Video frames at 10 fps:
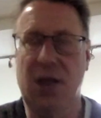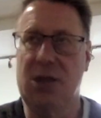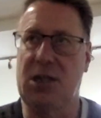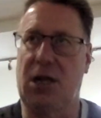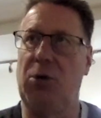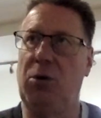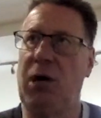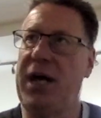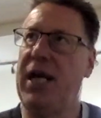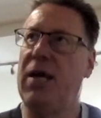So
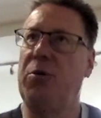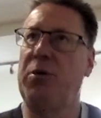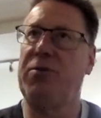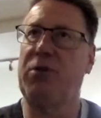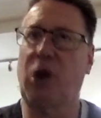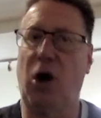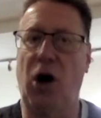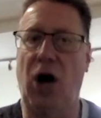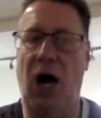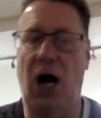here we've got
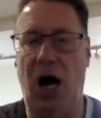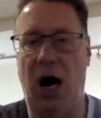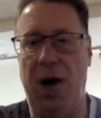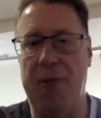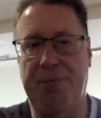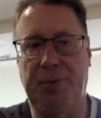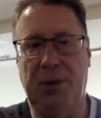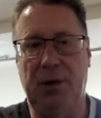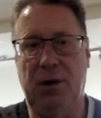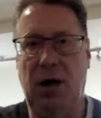a
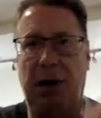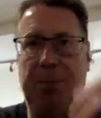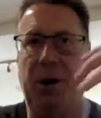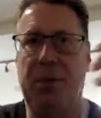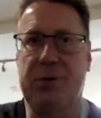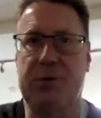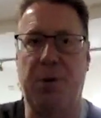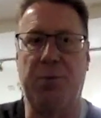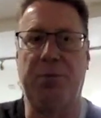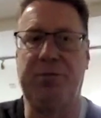
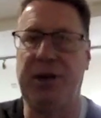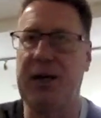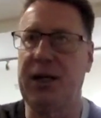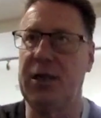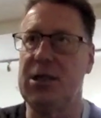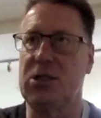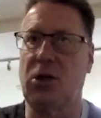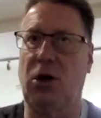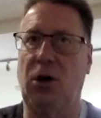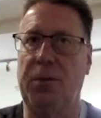purpose-built pavilion. It's
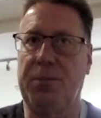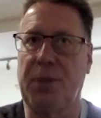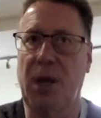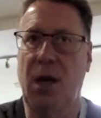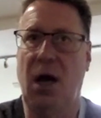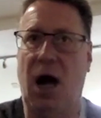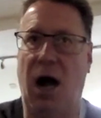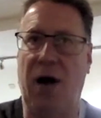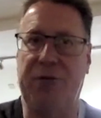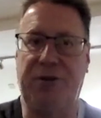got
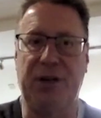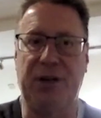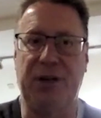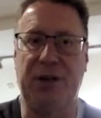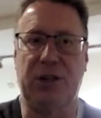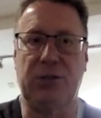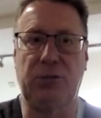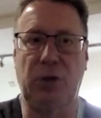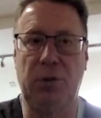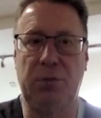a function
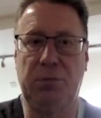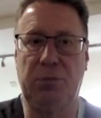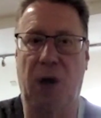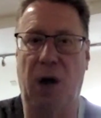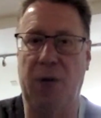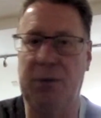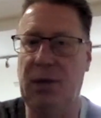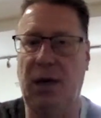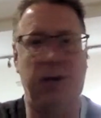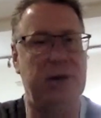room. I'm
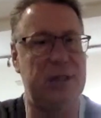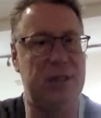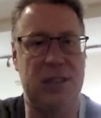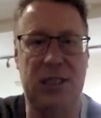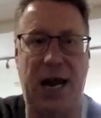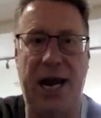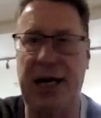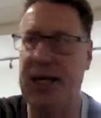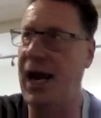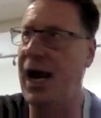currently sat
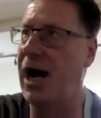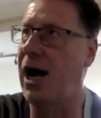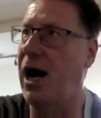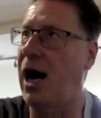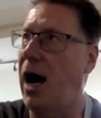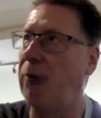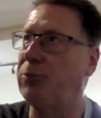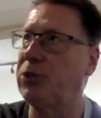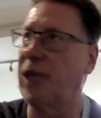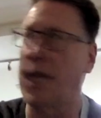our
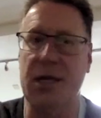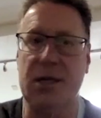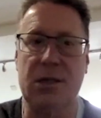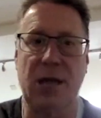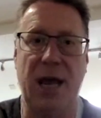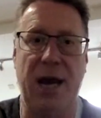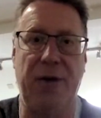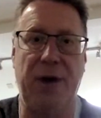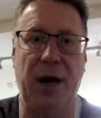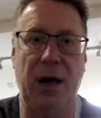upstairs
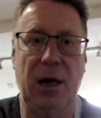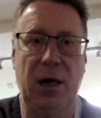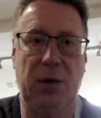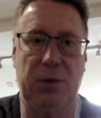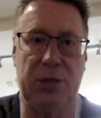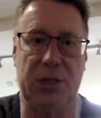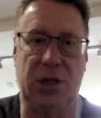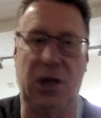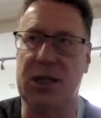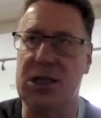area, which is
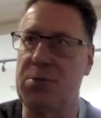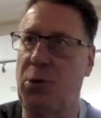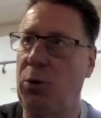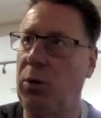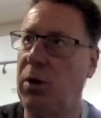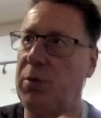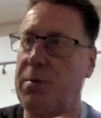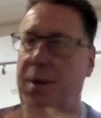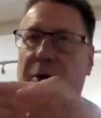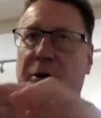slightly smaller, with a
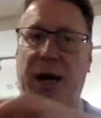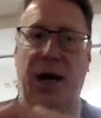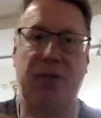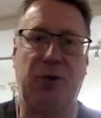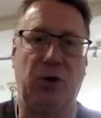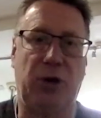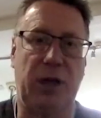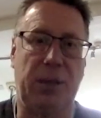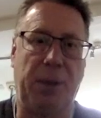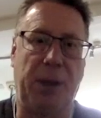balcony overlooking
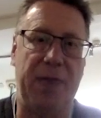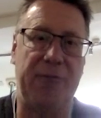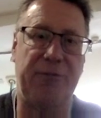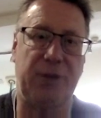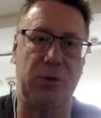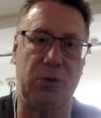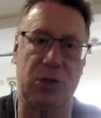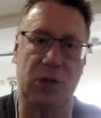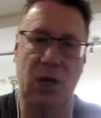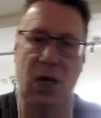the playing
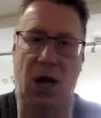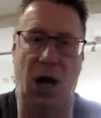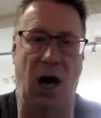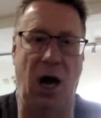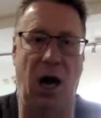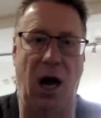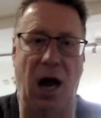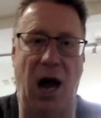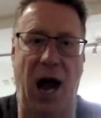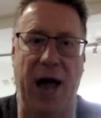fields.
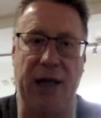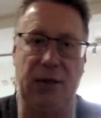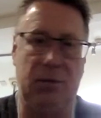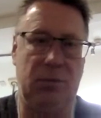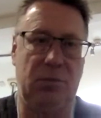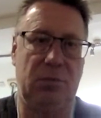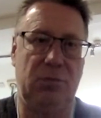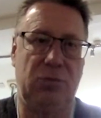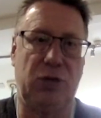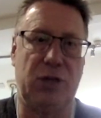8
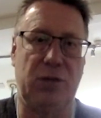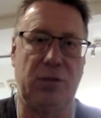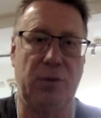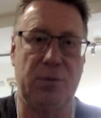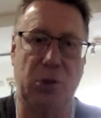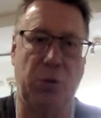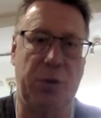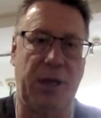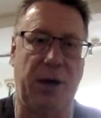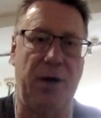dressing rooms, all with
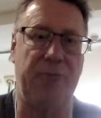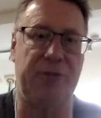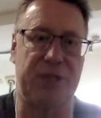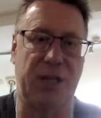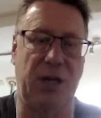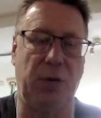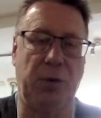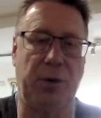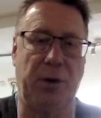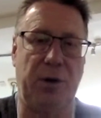their
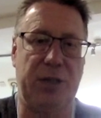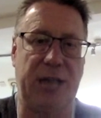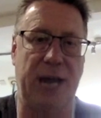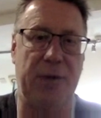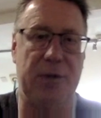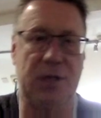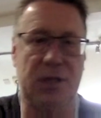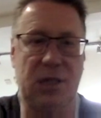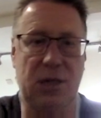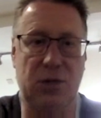own showers,
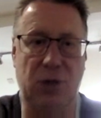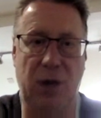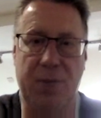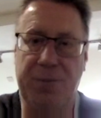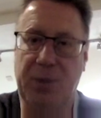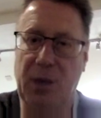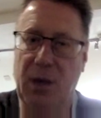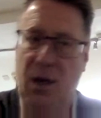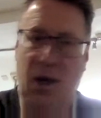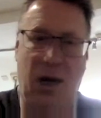etc.
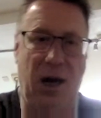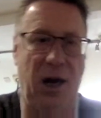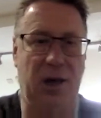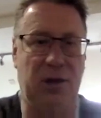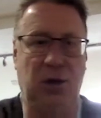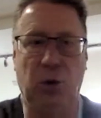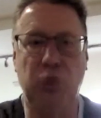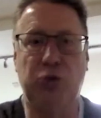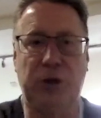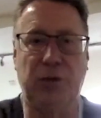
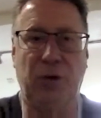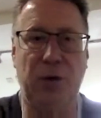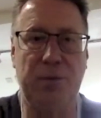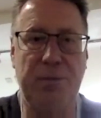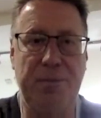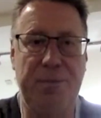Laundry room,